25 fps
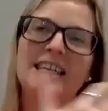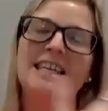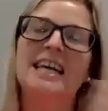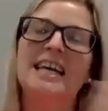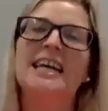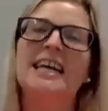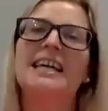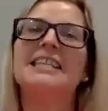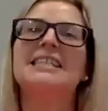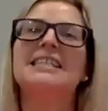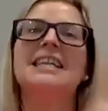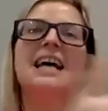
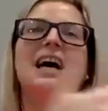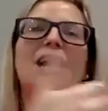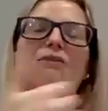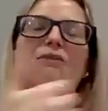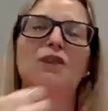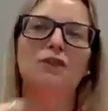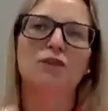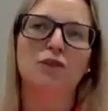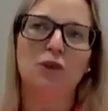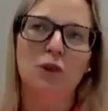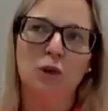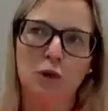yes, have
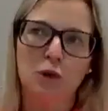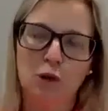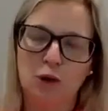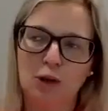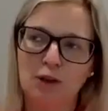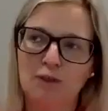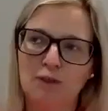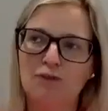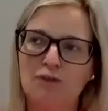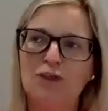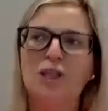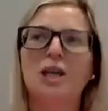
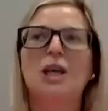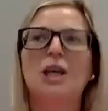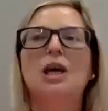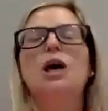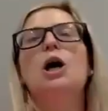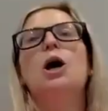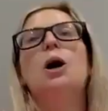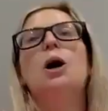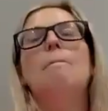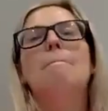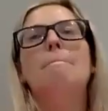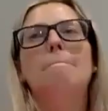evolved,
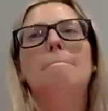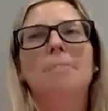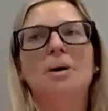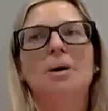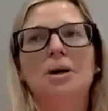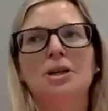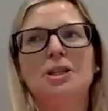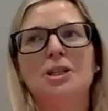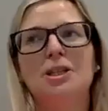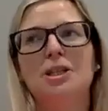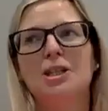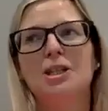
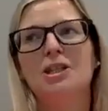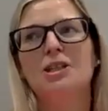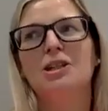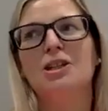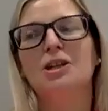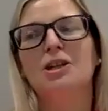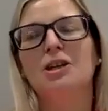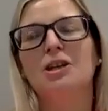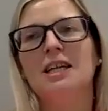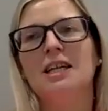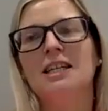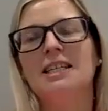but
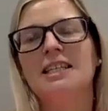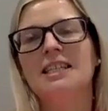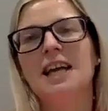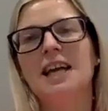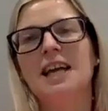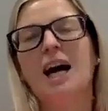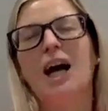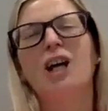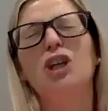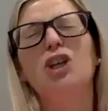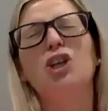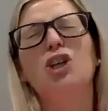there is
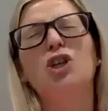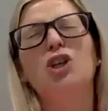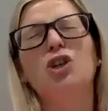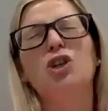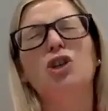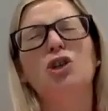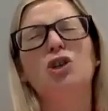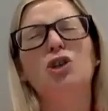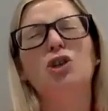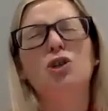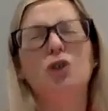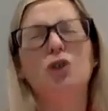a
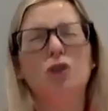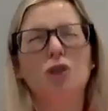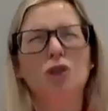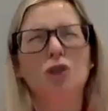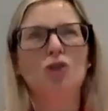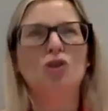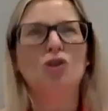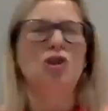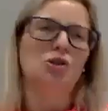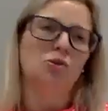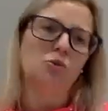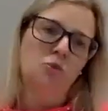
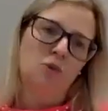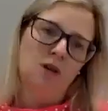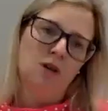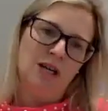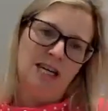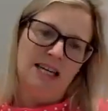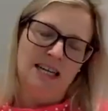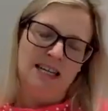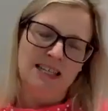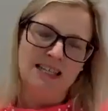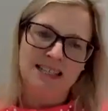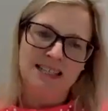huge
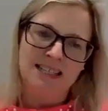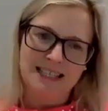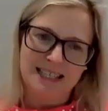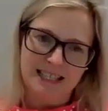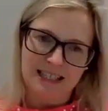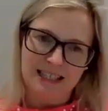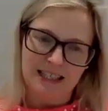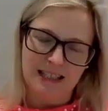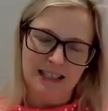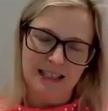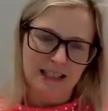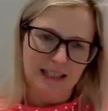way
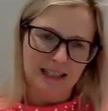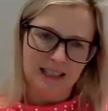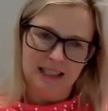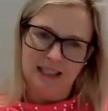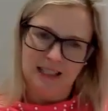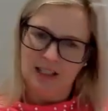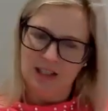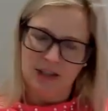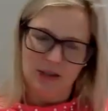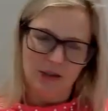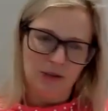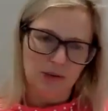still
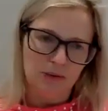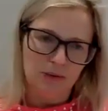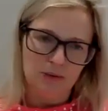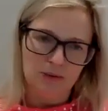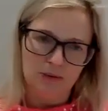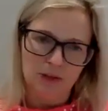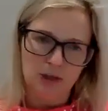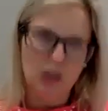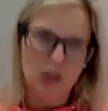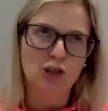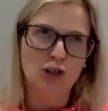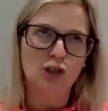to go.
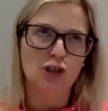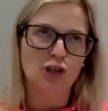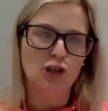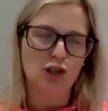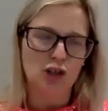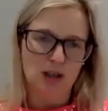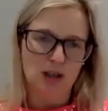Huge.